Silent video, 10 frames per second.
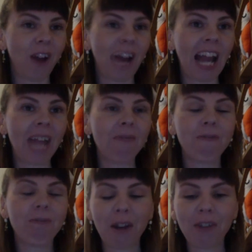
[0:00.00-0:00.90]
came
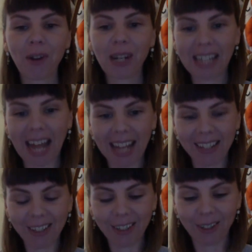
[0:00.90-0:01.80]
very, very
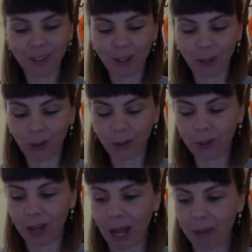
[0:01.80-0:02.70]
late
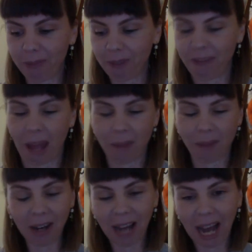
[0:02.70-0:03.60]
to the
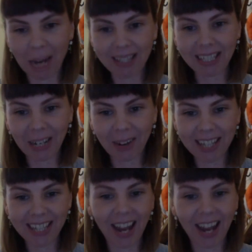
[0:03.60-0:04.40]
Vampire Academy series,